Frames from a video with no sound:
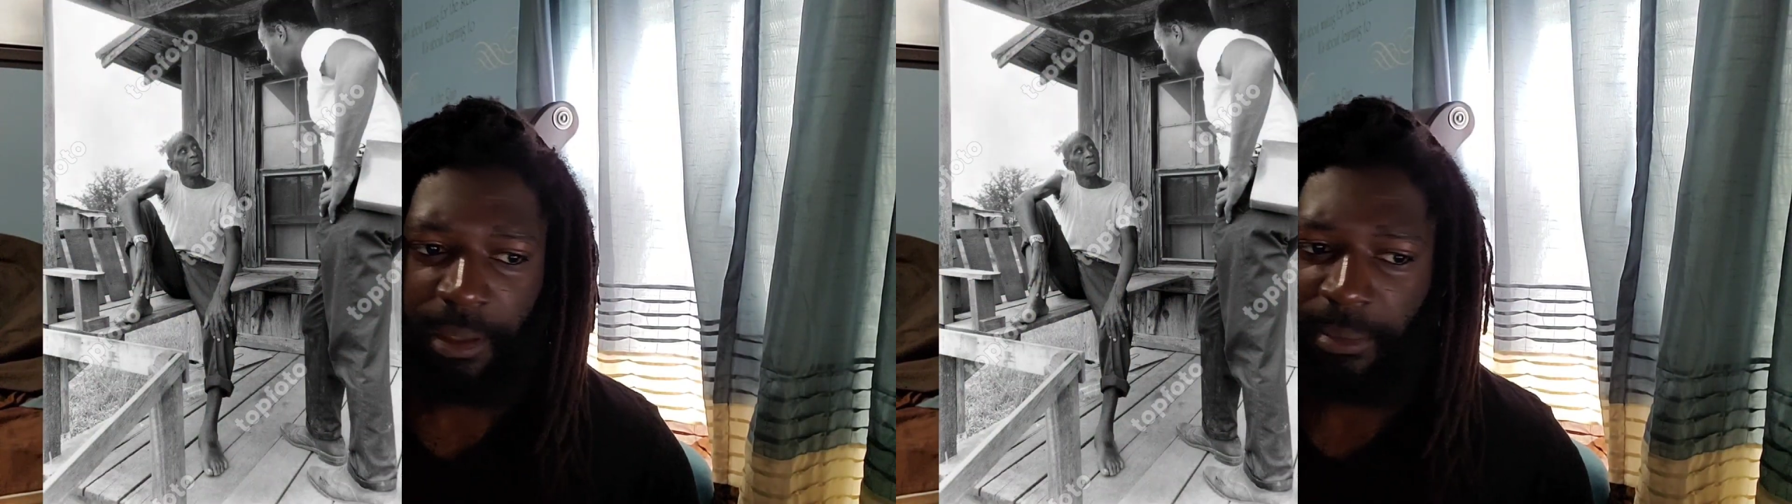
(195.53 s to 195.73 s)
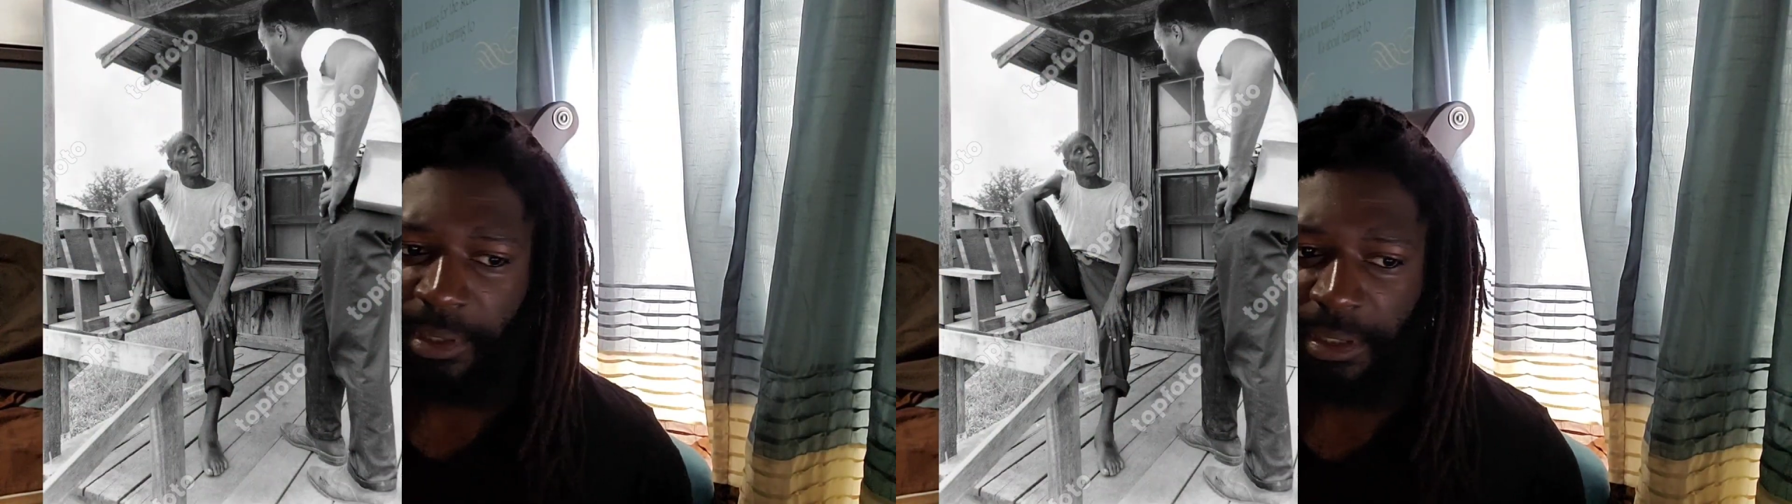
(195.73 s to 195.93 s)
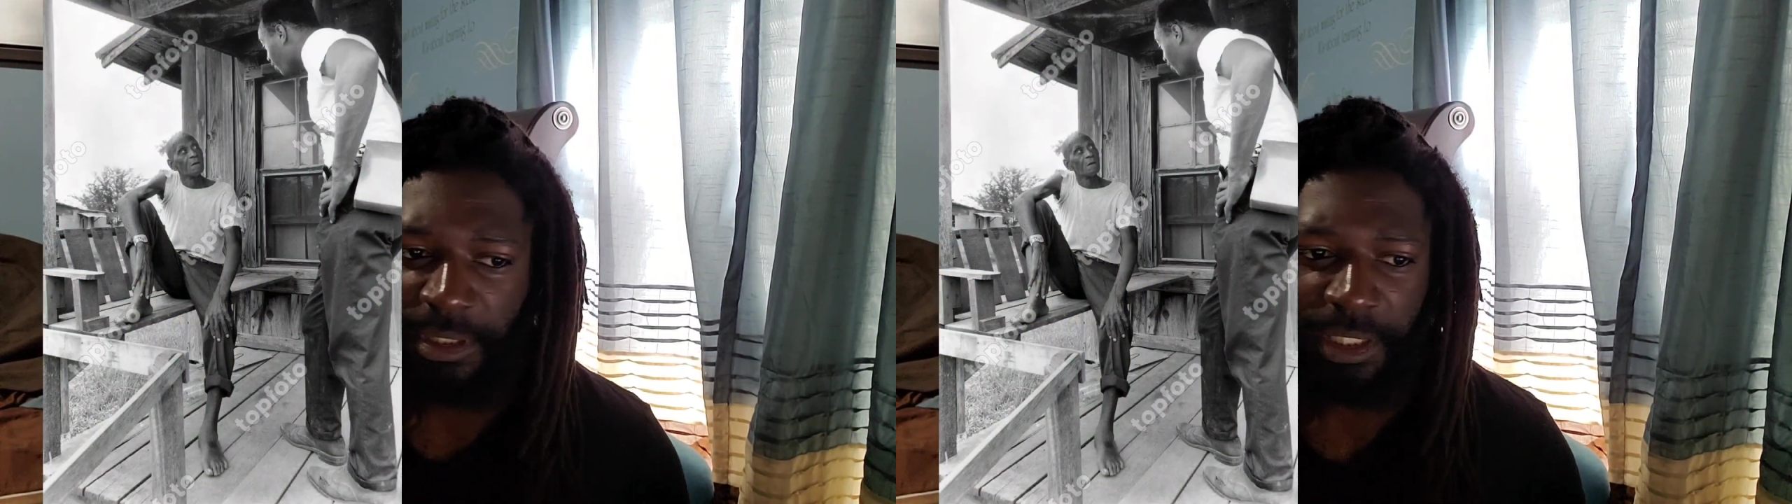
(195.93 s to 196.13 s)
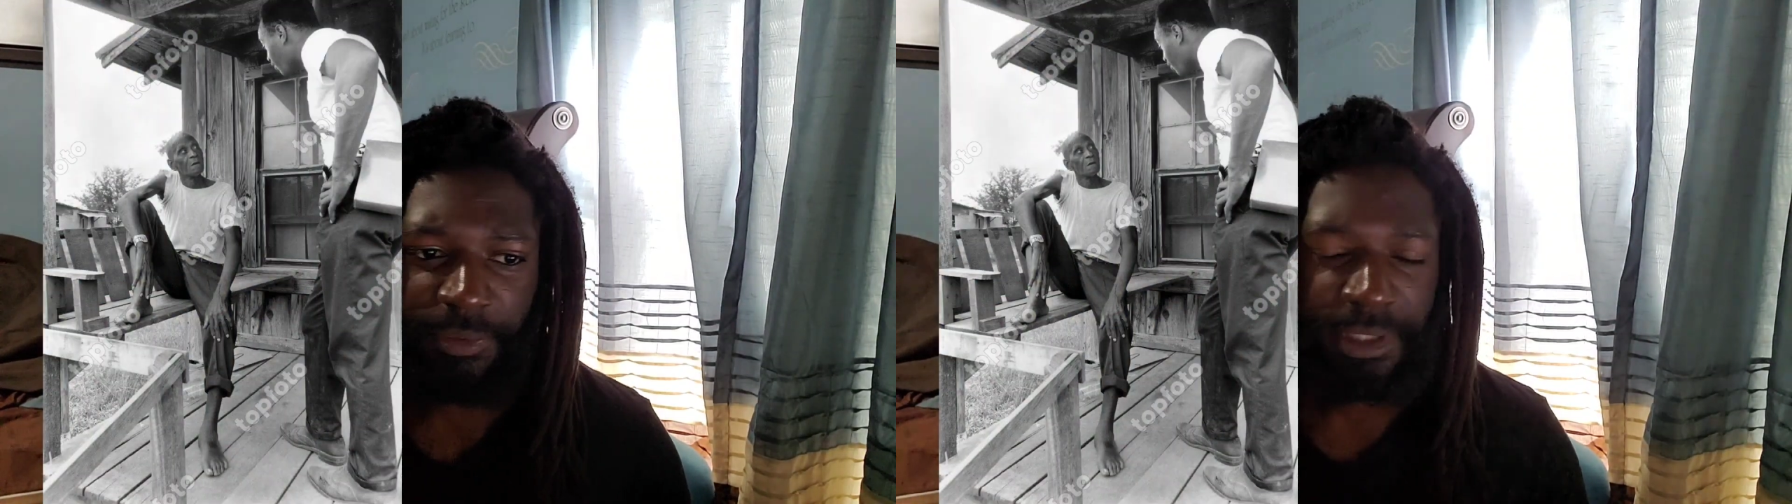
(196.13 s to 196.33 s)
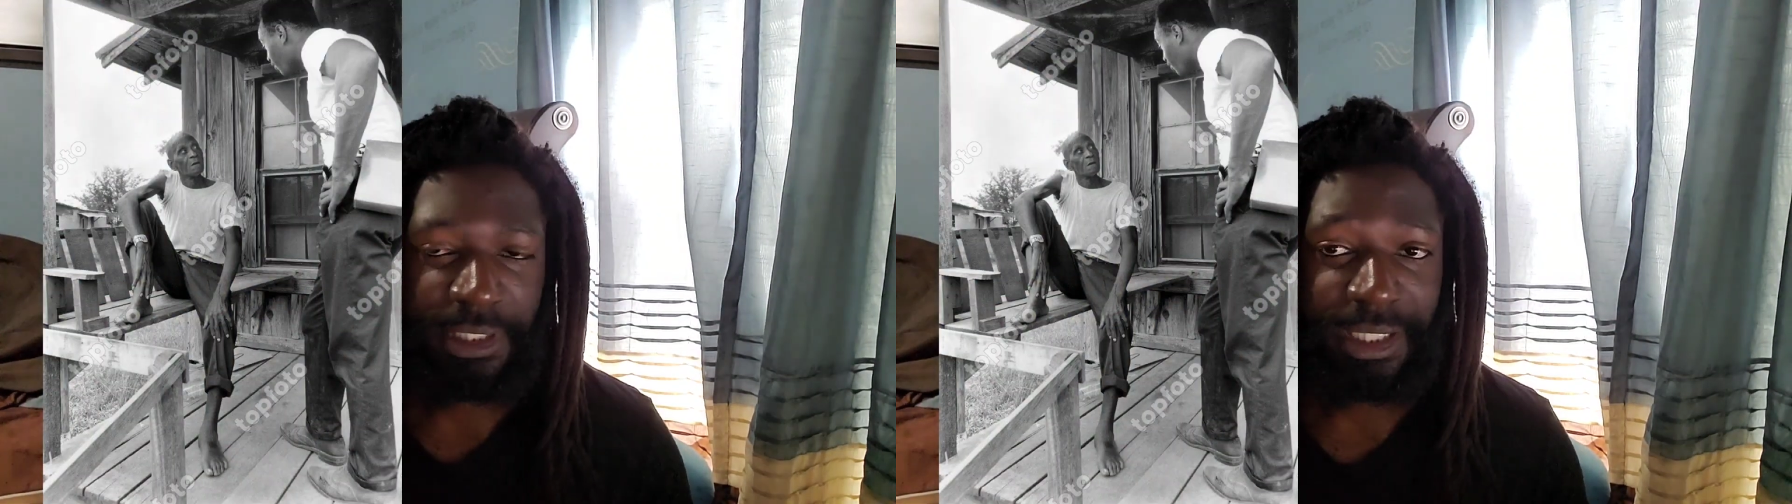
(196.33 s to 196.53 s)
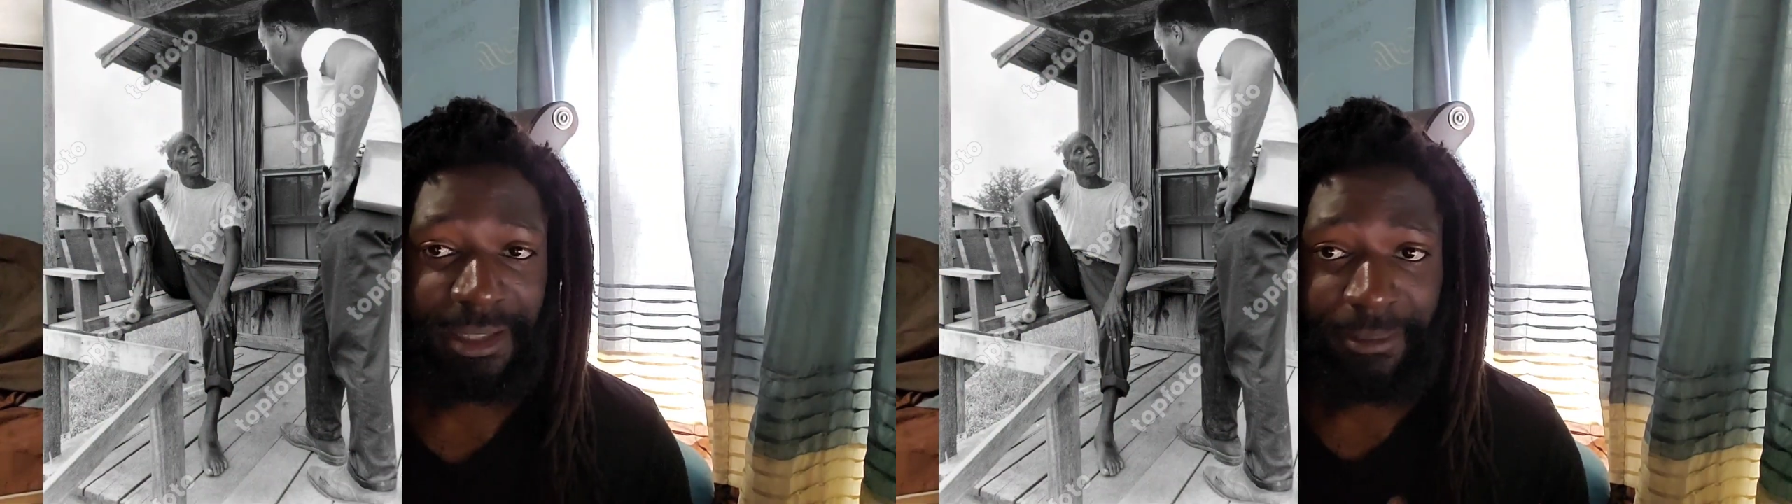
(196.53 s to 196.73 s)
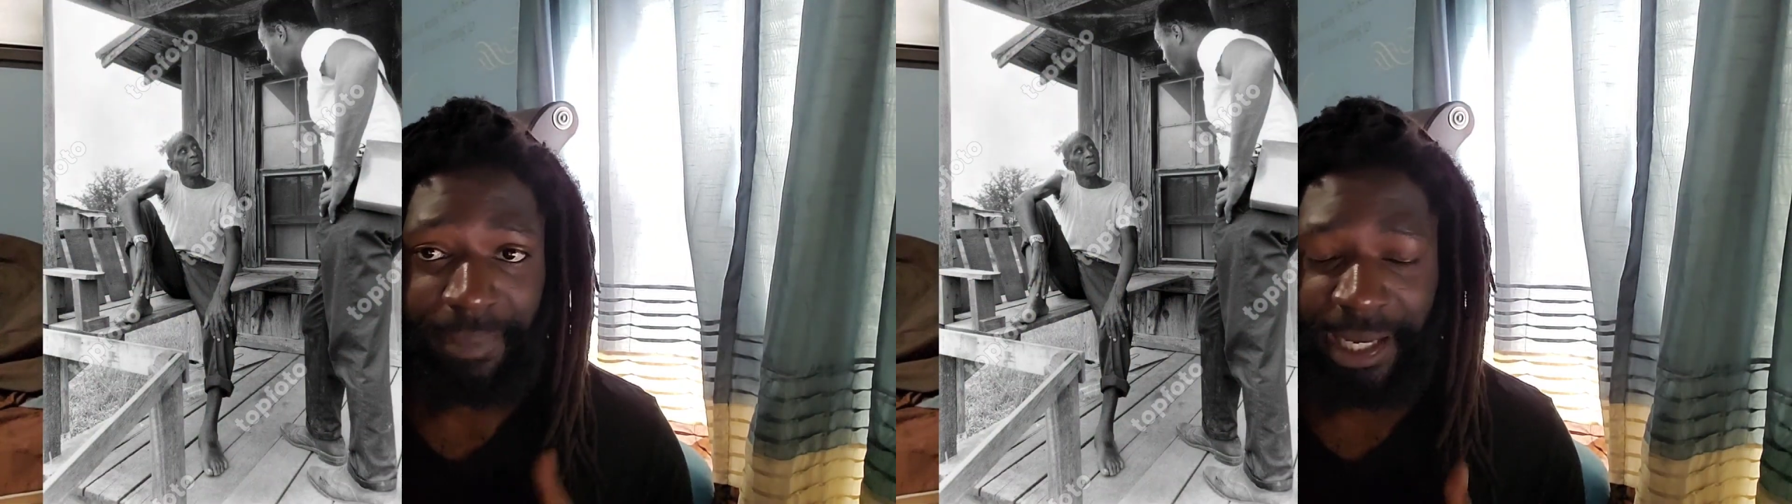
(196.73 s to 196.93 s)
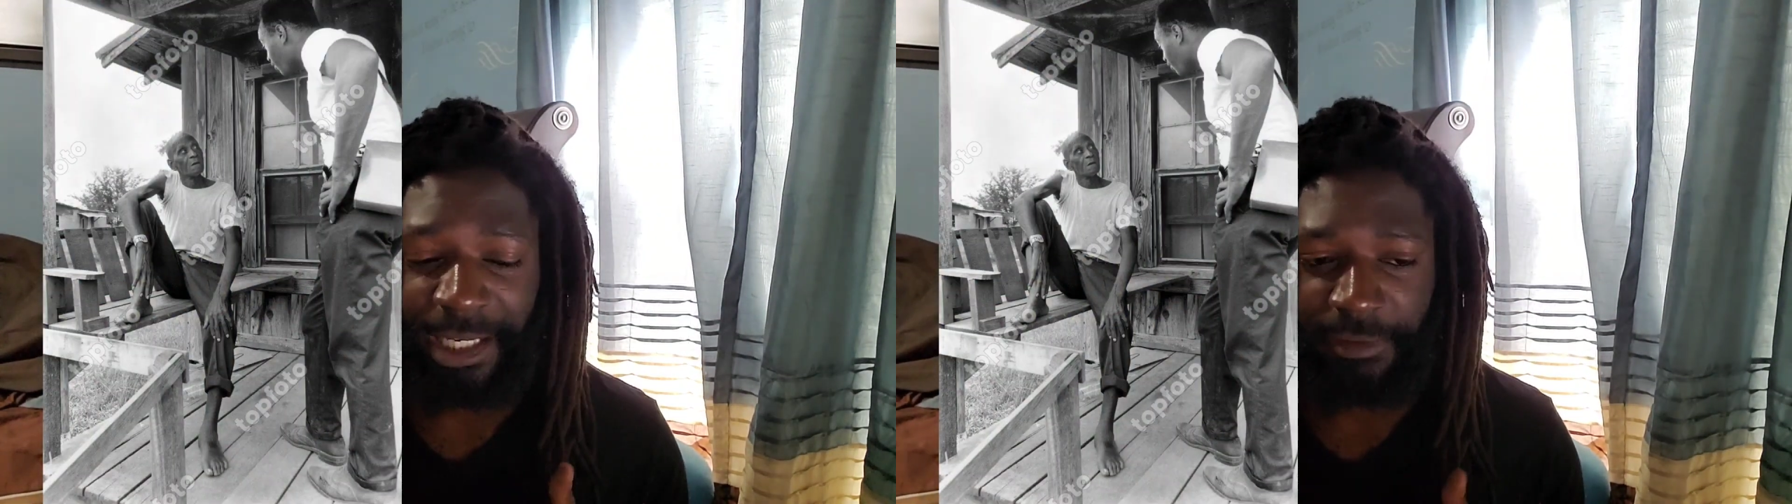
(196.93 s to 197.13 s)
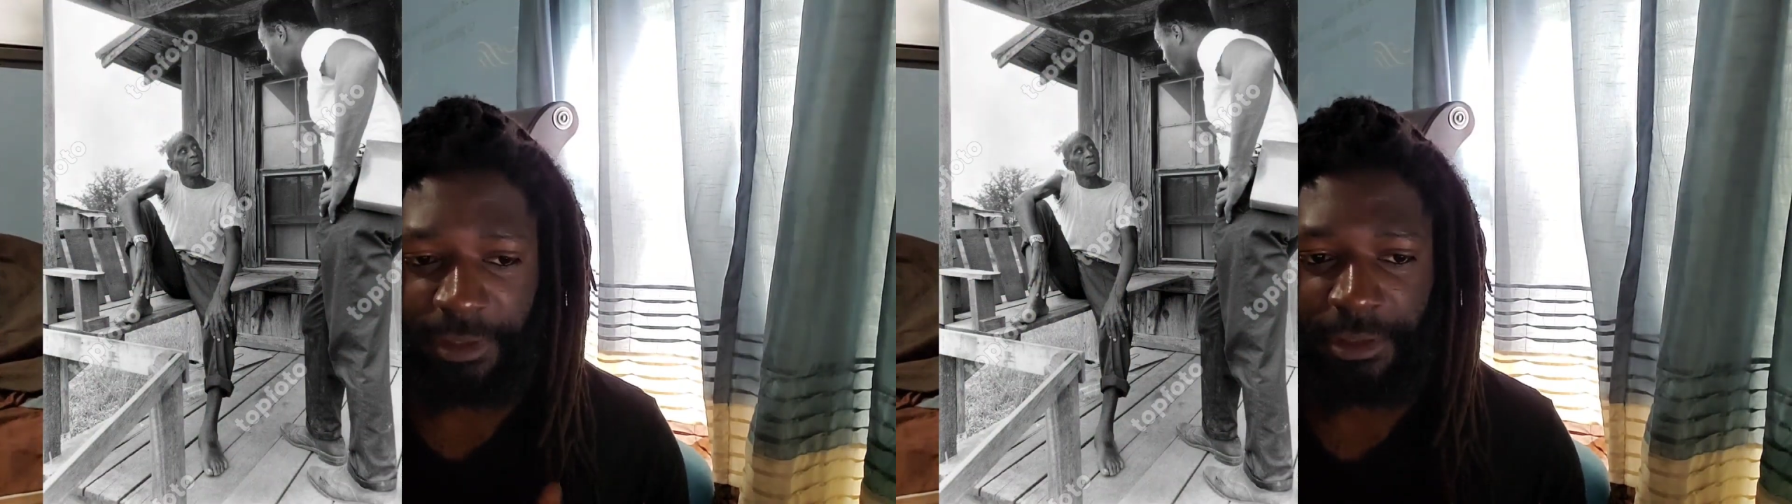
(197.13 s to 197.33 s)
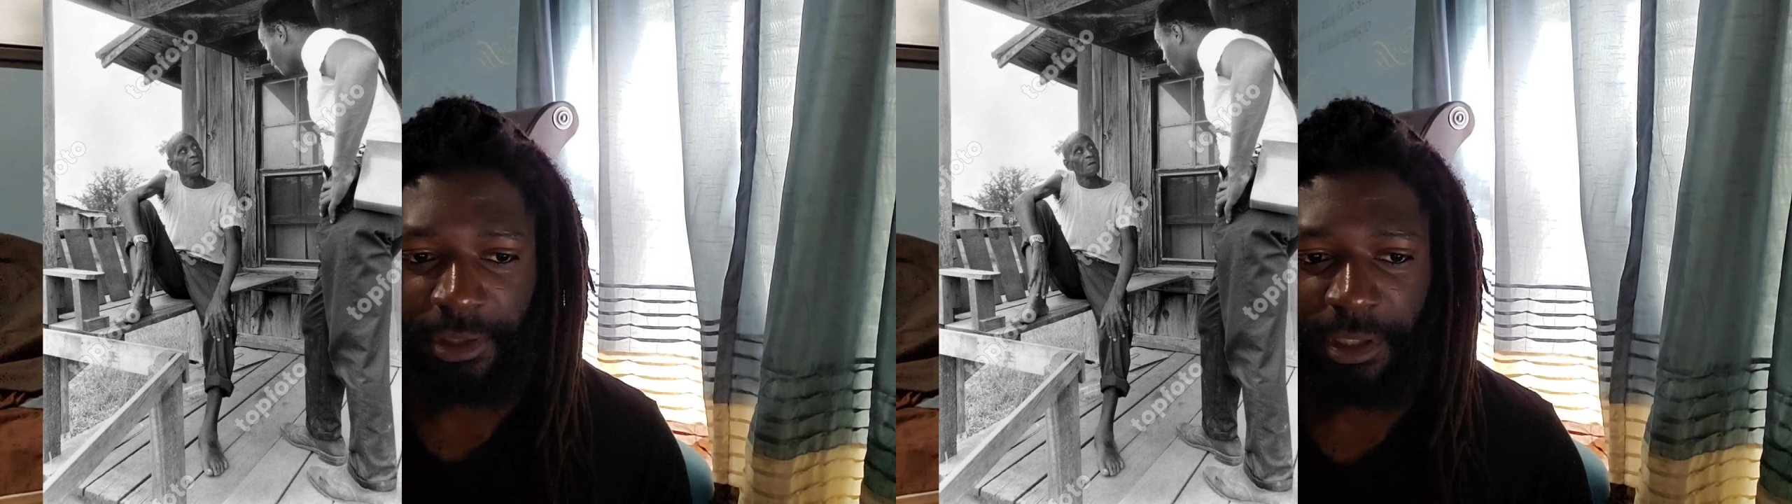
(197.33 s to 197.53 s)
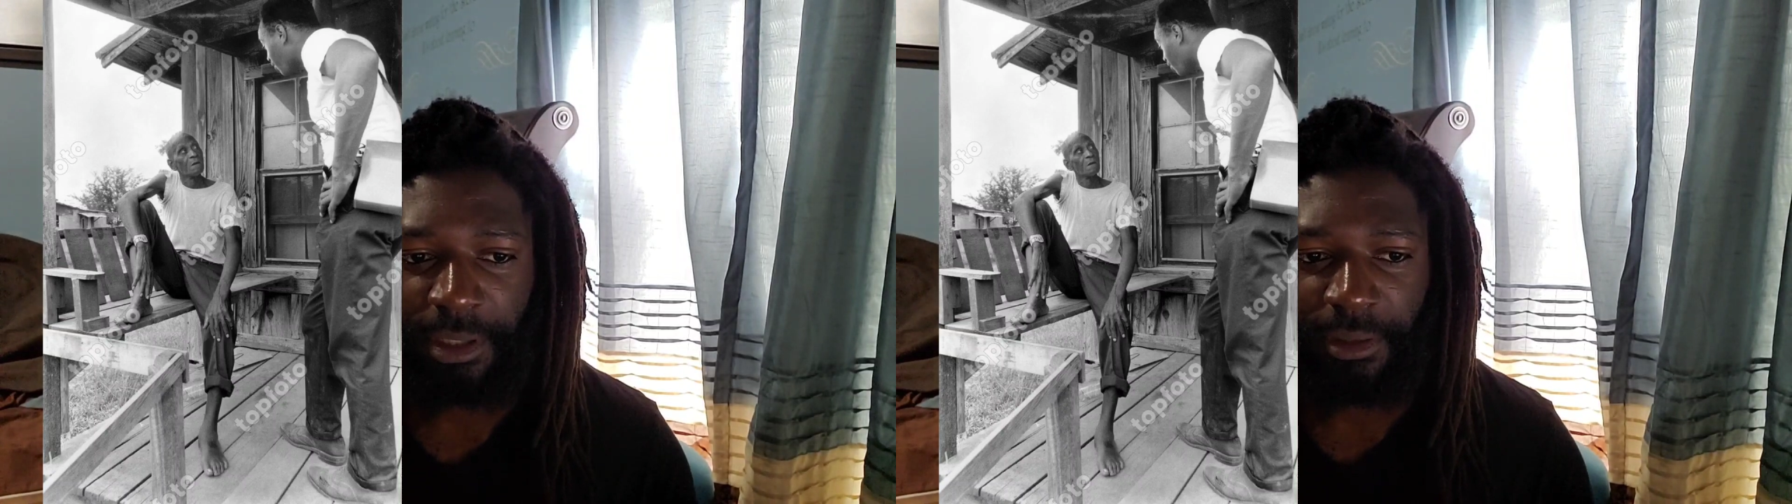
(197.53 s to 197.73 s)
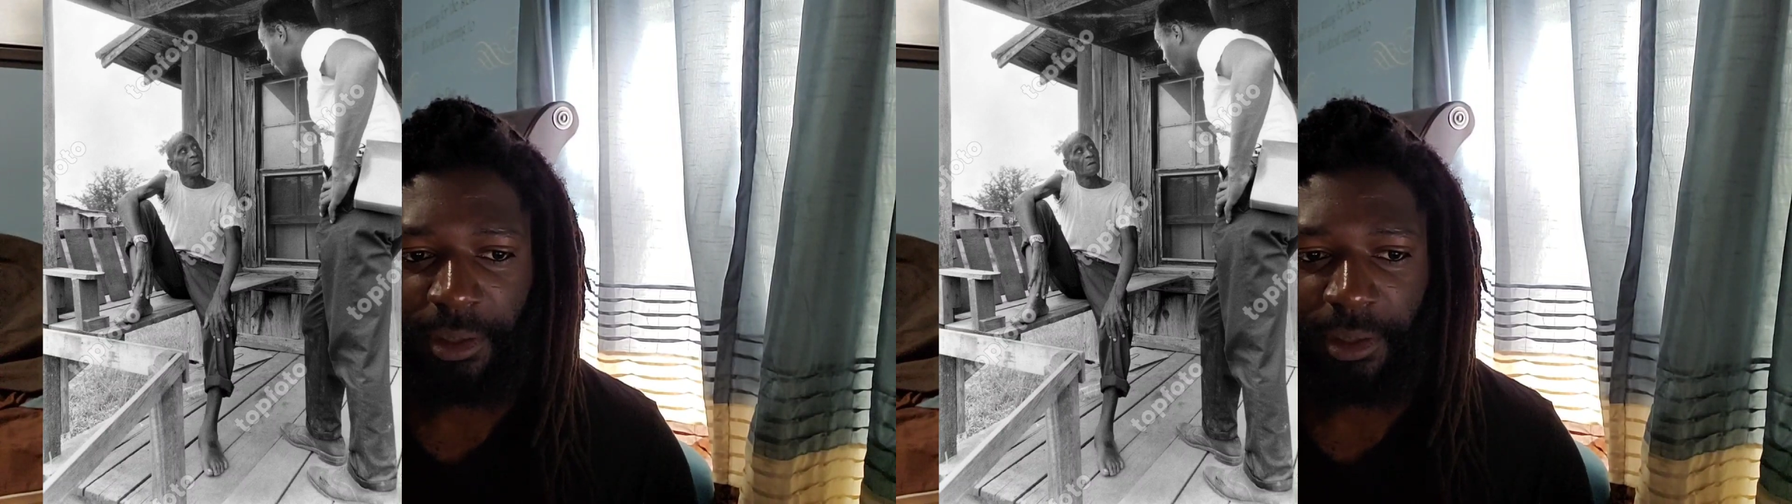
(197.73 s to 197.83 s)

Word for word: Mr. Chinn was sitting in the back of his truck